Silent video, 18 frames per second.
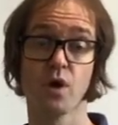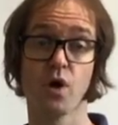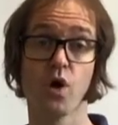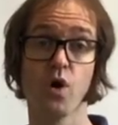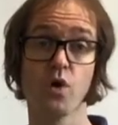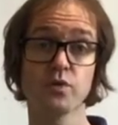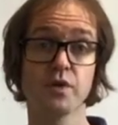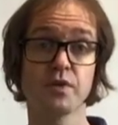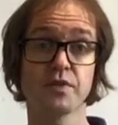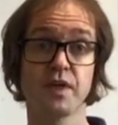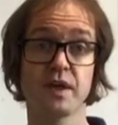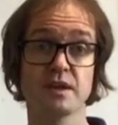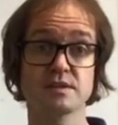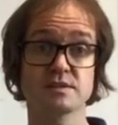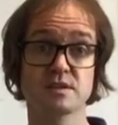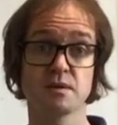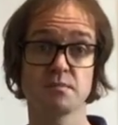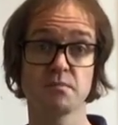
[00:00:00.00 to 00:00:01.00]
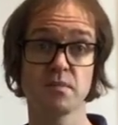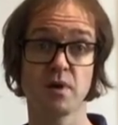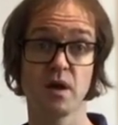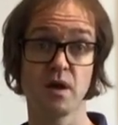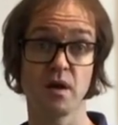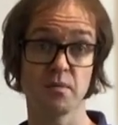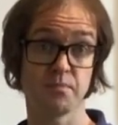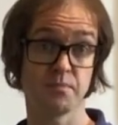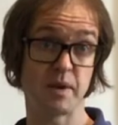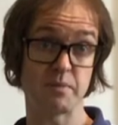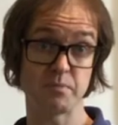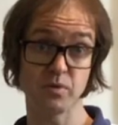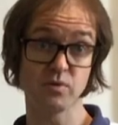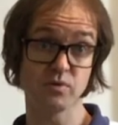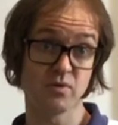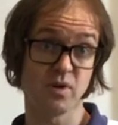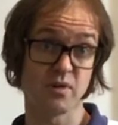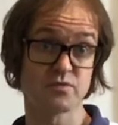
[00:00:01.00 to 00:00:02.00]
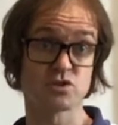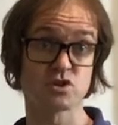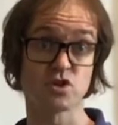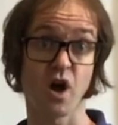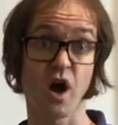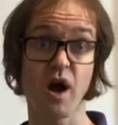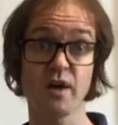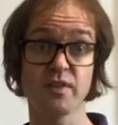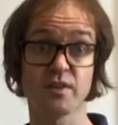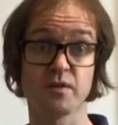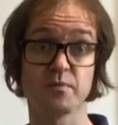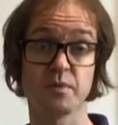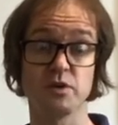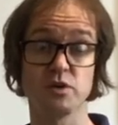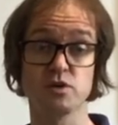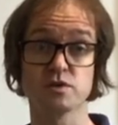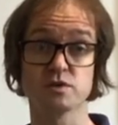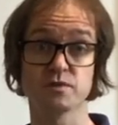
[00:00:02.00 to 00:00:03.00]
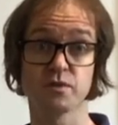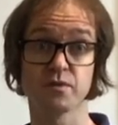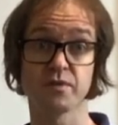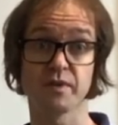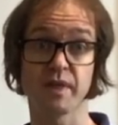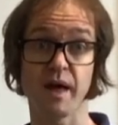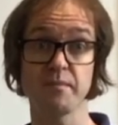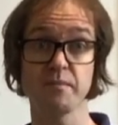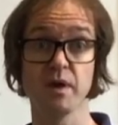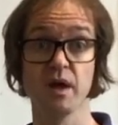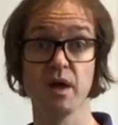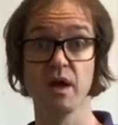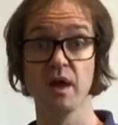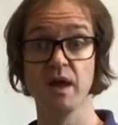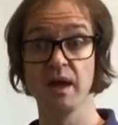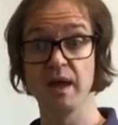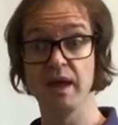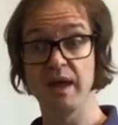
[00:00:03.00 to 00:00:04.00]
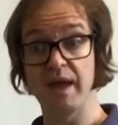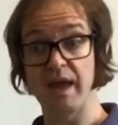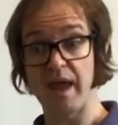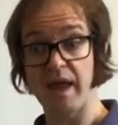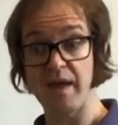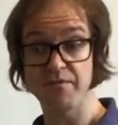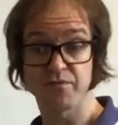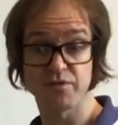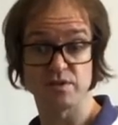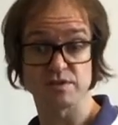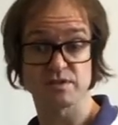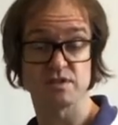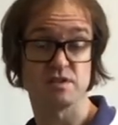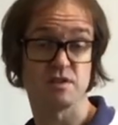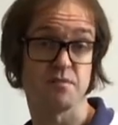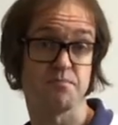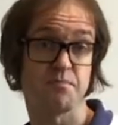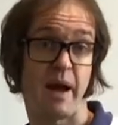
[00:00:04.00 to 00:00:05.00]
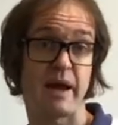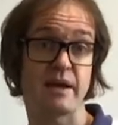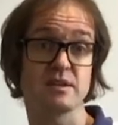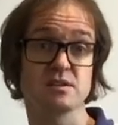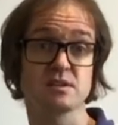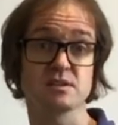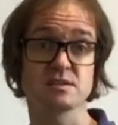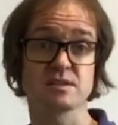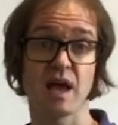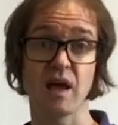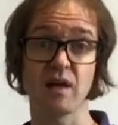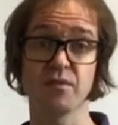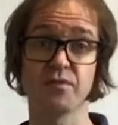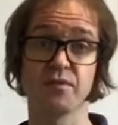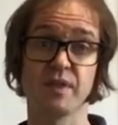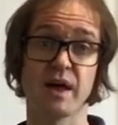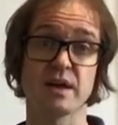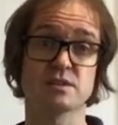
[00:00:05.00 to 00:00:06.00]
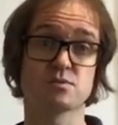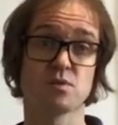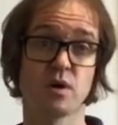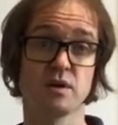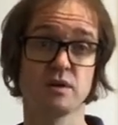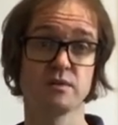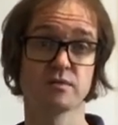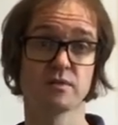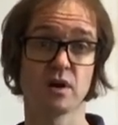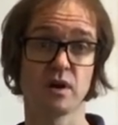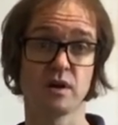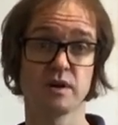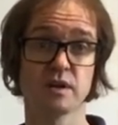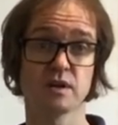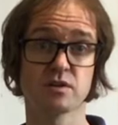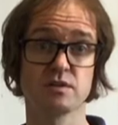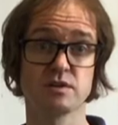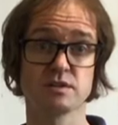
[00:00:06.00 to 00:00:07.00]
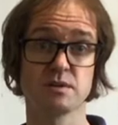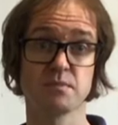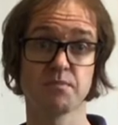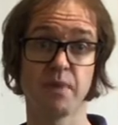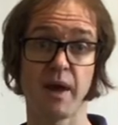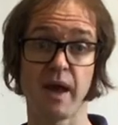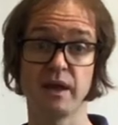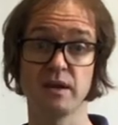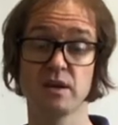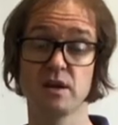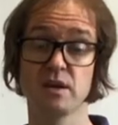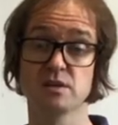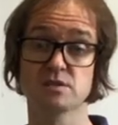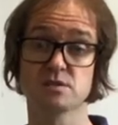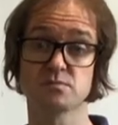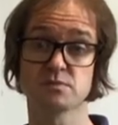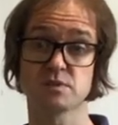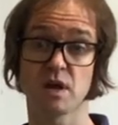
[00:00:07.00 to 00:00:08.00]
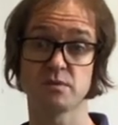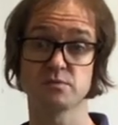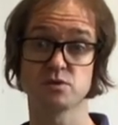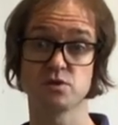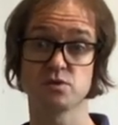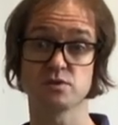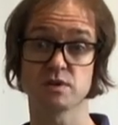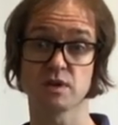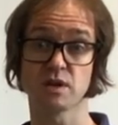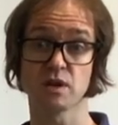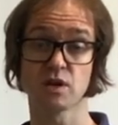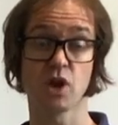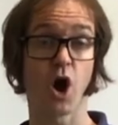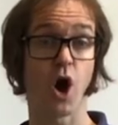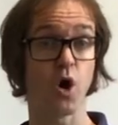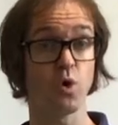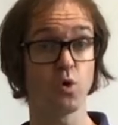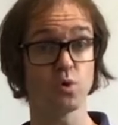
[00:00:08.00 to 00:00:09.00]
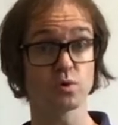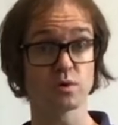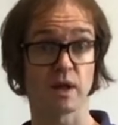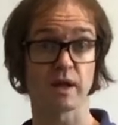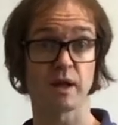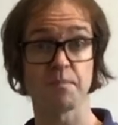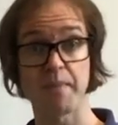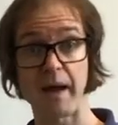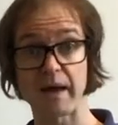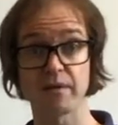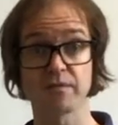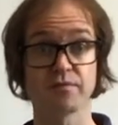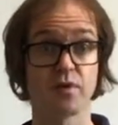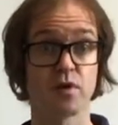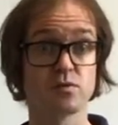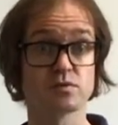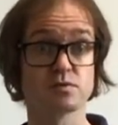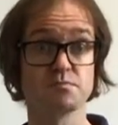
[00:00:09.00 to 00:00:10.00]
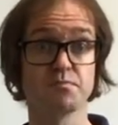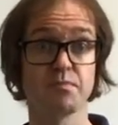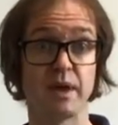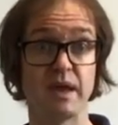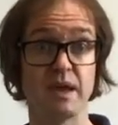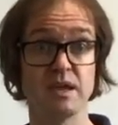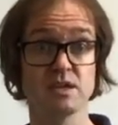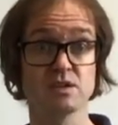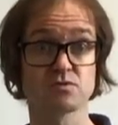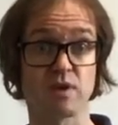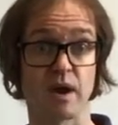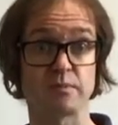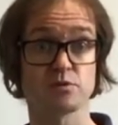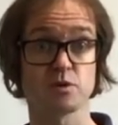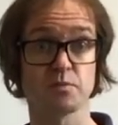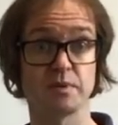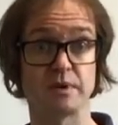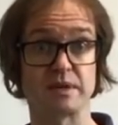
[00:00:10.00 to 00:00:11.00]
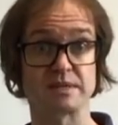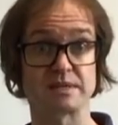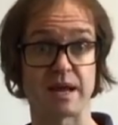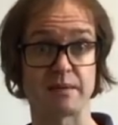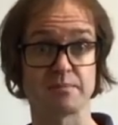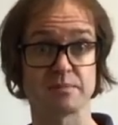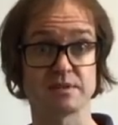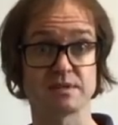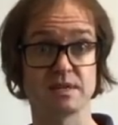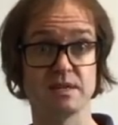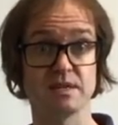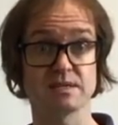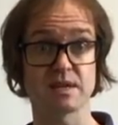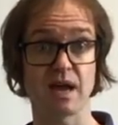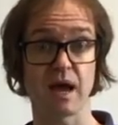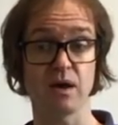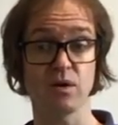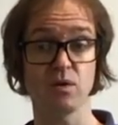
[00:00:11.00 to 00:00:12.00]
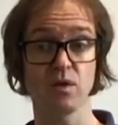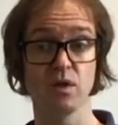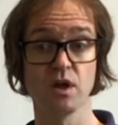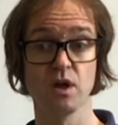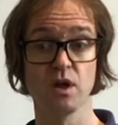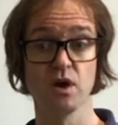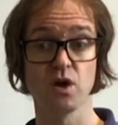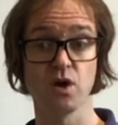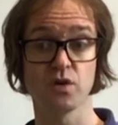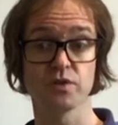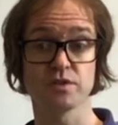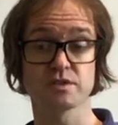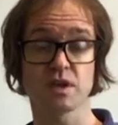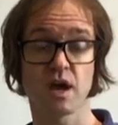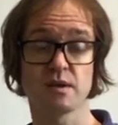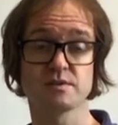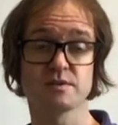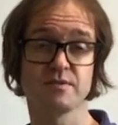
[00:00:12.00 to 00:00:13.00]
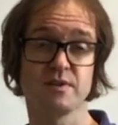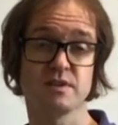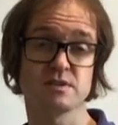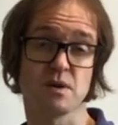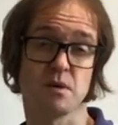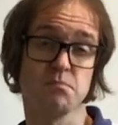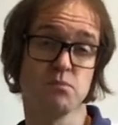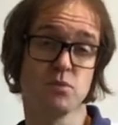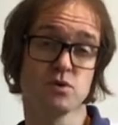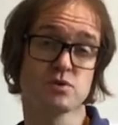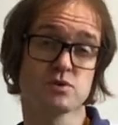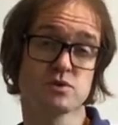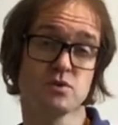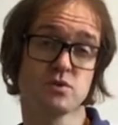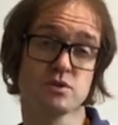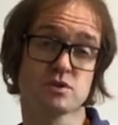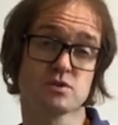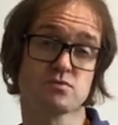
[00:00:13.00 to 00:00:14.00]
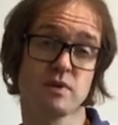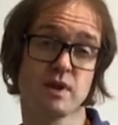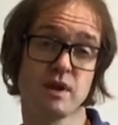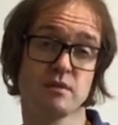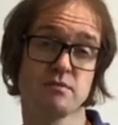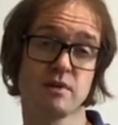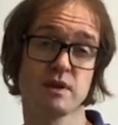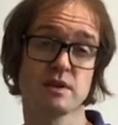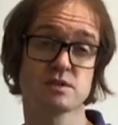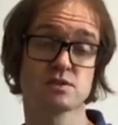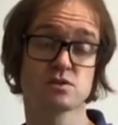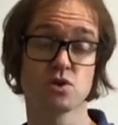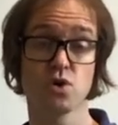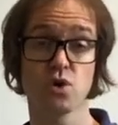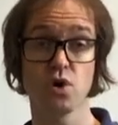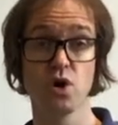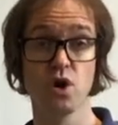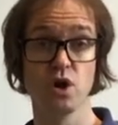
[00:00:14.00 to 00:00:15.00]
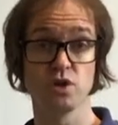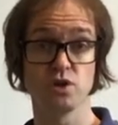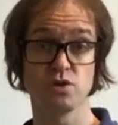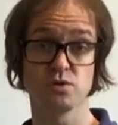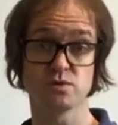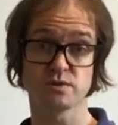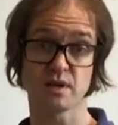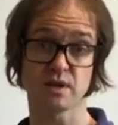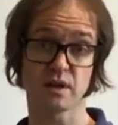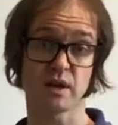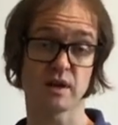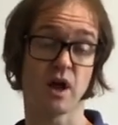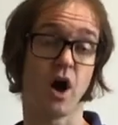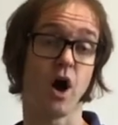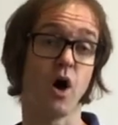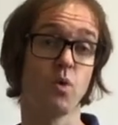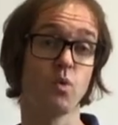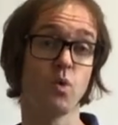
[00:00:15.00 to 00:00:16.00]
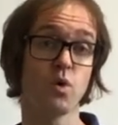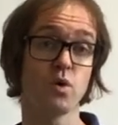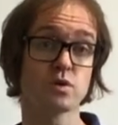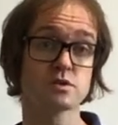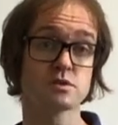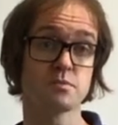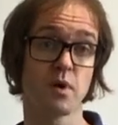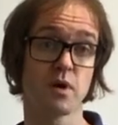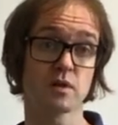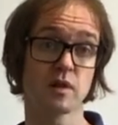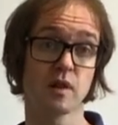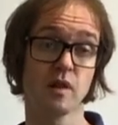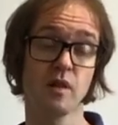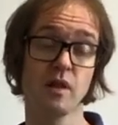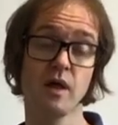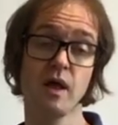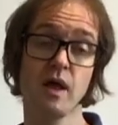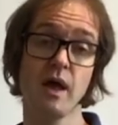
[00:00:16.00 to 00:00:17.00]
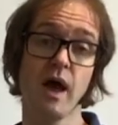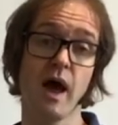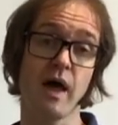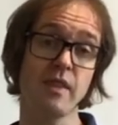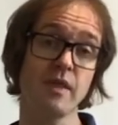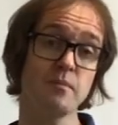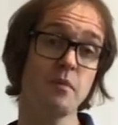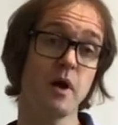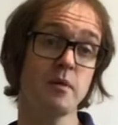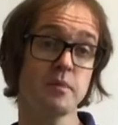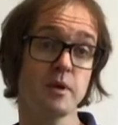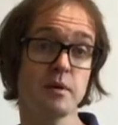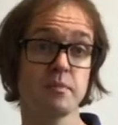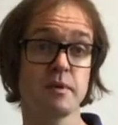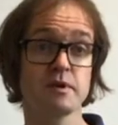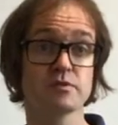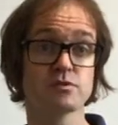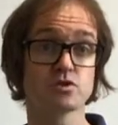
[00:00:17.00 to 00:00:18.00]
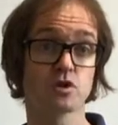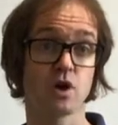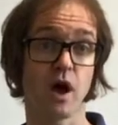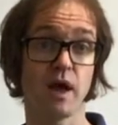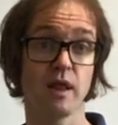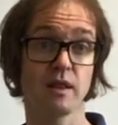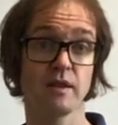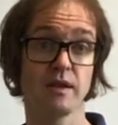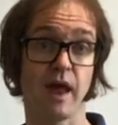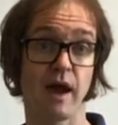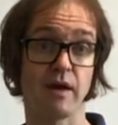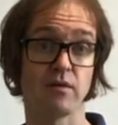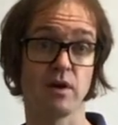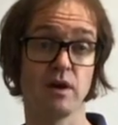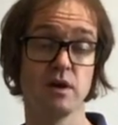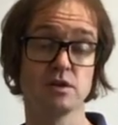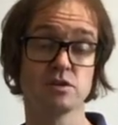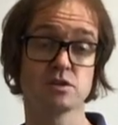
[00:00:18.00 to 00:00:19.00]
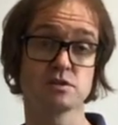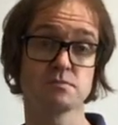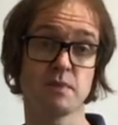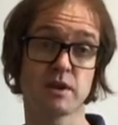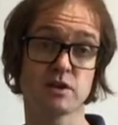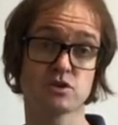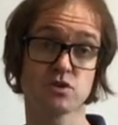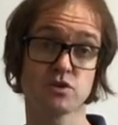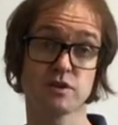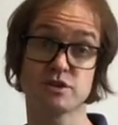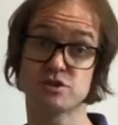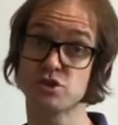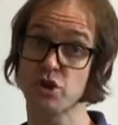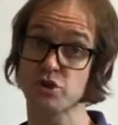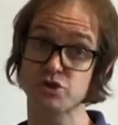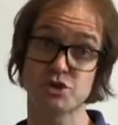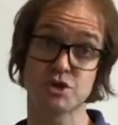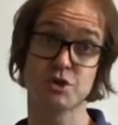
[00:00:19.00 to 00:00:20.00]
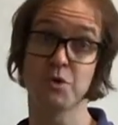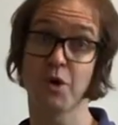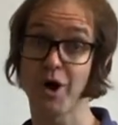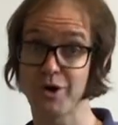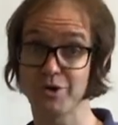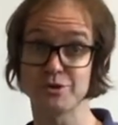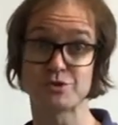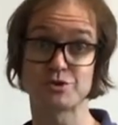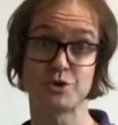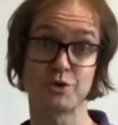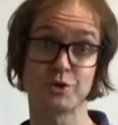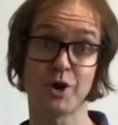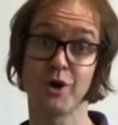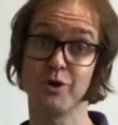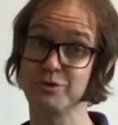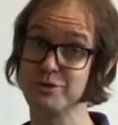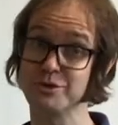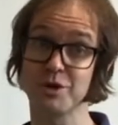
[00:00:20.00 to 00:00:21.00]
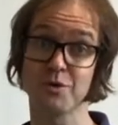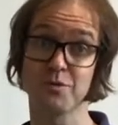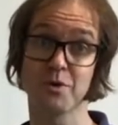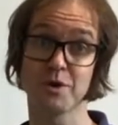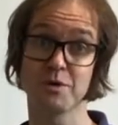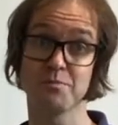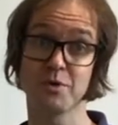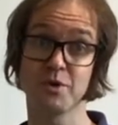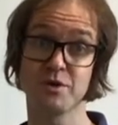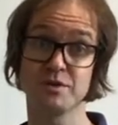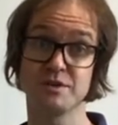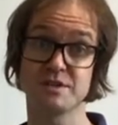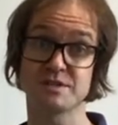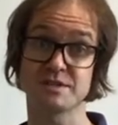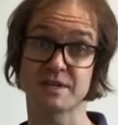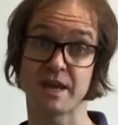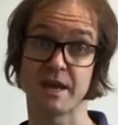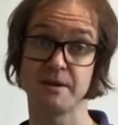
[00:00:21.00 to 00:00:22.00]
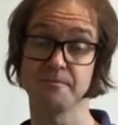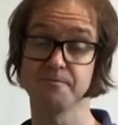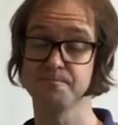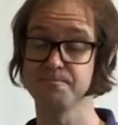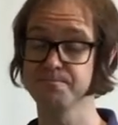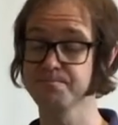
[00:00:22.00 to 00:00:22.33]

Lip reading: Other things that people have tried that have been useful for them, if for instance you banged yourself and that's why you've got an increase in pain, sometimes using cold, like a bag of frozen peas wrapped up in a damp tea towel. Other times if it's a muscle that's really, really sore, using like a hot water bottle. And there might be a bit of trial and error. Just make sure that it's not too hot or too cold. You don't want to burn your skin.